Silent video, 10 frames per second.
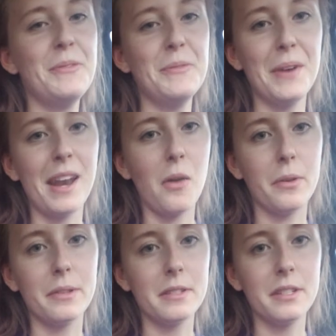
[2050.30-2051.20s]
when I
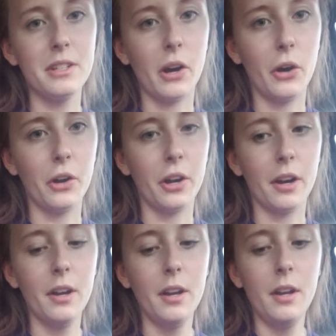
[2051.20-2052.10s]
was
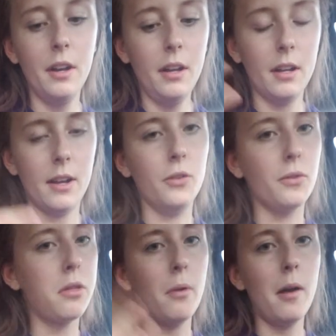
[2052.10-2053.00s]
younger
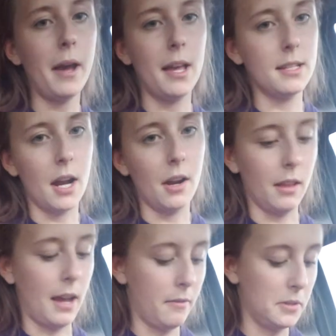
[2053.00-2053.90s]
and throughout my entire
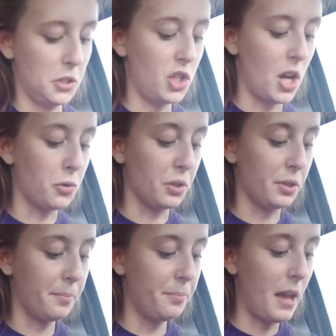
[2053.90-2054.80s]
life in
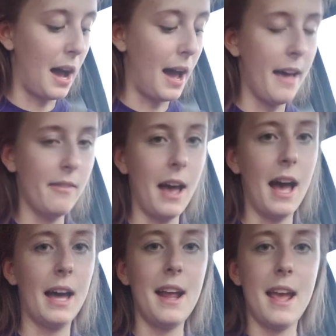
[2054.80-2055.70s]
general, I have
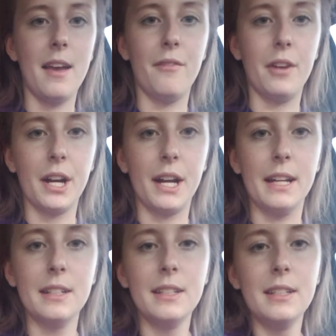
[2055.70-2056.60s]
had a
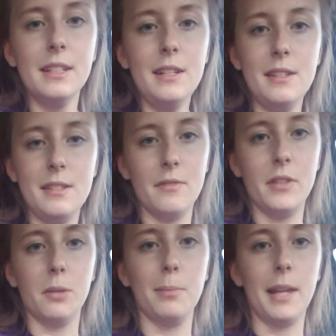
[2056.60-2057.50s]
very
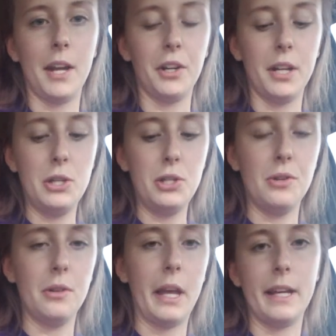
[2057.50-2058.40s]
severe bladder
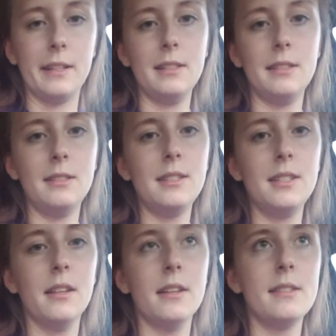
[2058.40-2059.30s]
issue, like
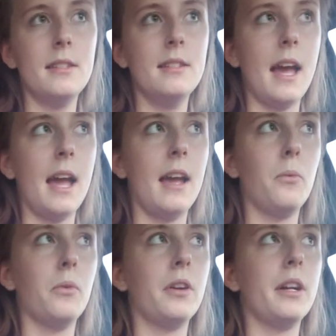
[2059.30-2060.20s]
to this day,
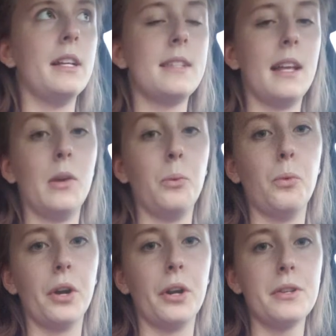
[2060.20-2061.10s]
where it's getting
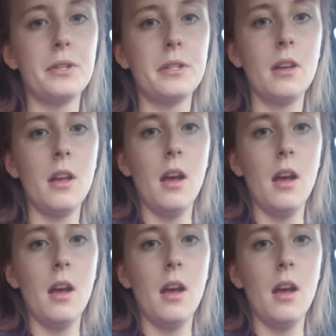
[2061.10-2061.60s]
worse.